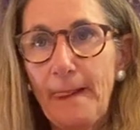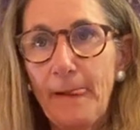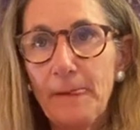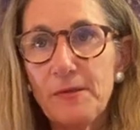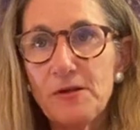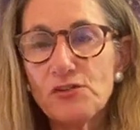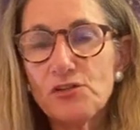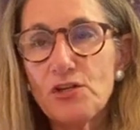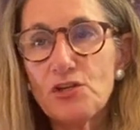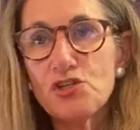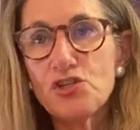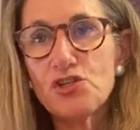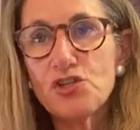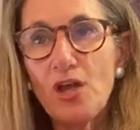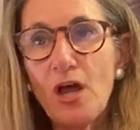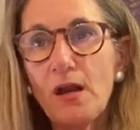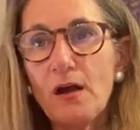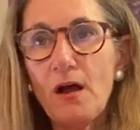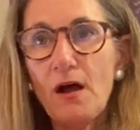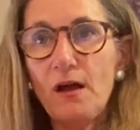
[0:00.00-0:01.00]
There's a
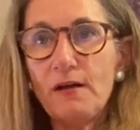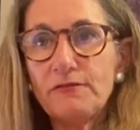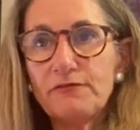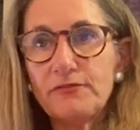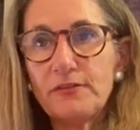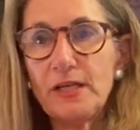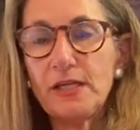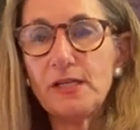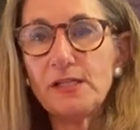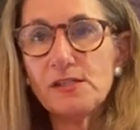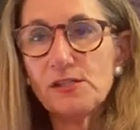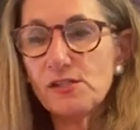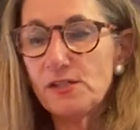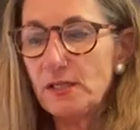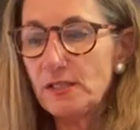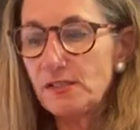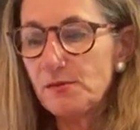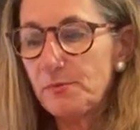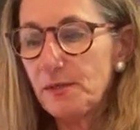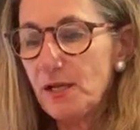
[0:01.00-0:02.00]
shut off, and it's
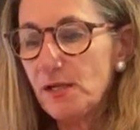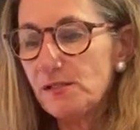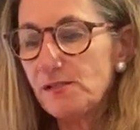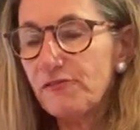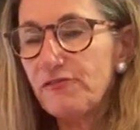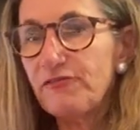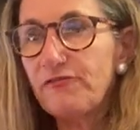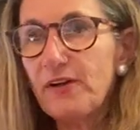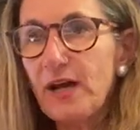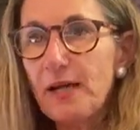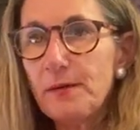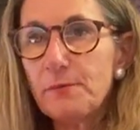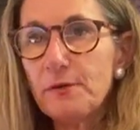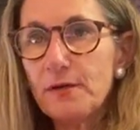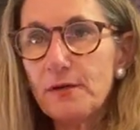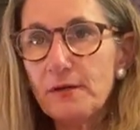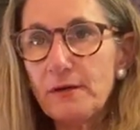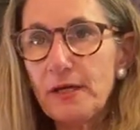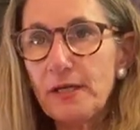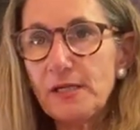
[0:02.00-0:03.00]
it's because of
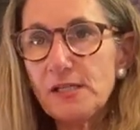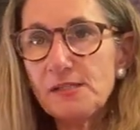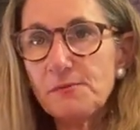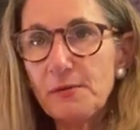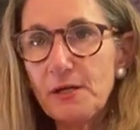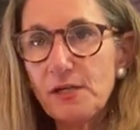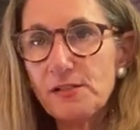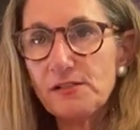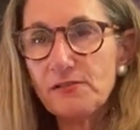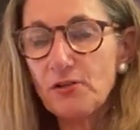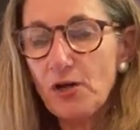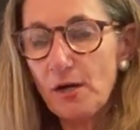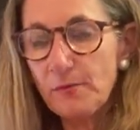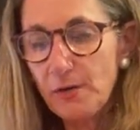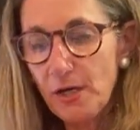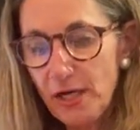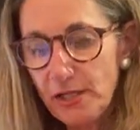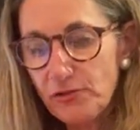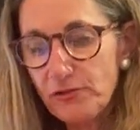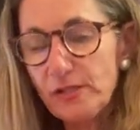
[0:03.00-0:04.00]
fiber, and it's because of
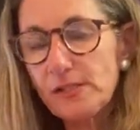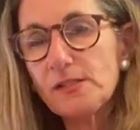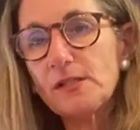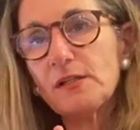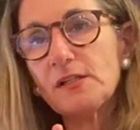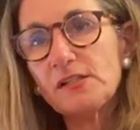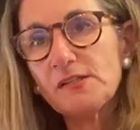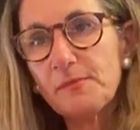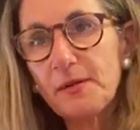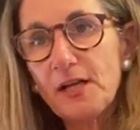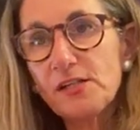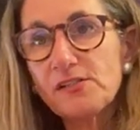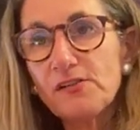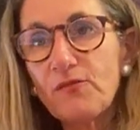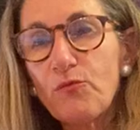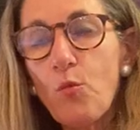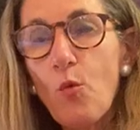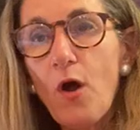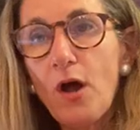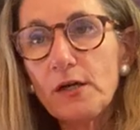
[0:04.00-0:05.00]
carbohydrates, and it's because
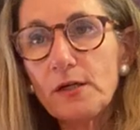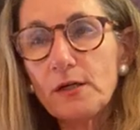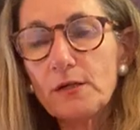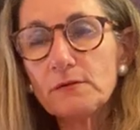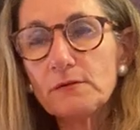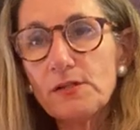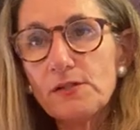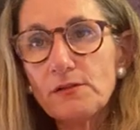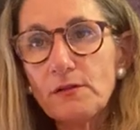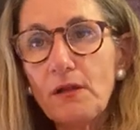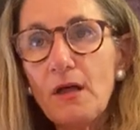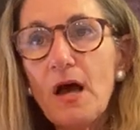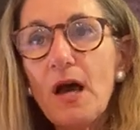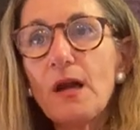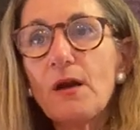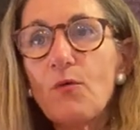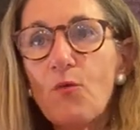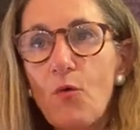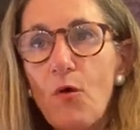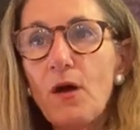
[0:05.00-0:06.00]
of water. There's a lot
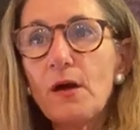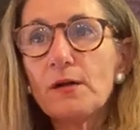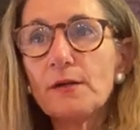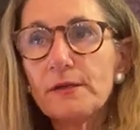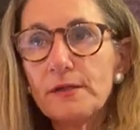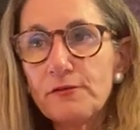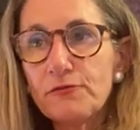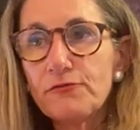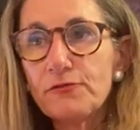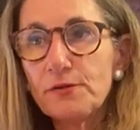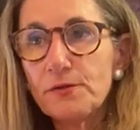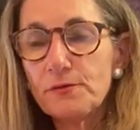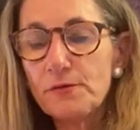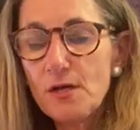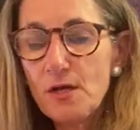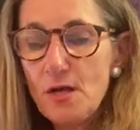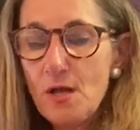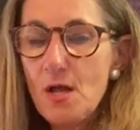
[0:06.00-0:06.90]
of water in fruit.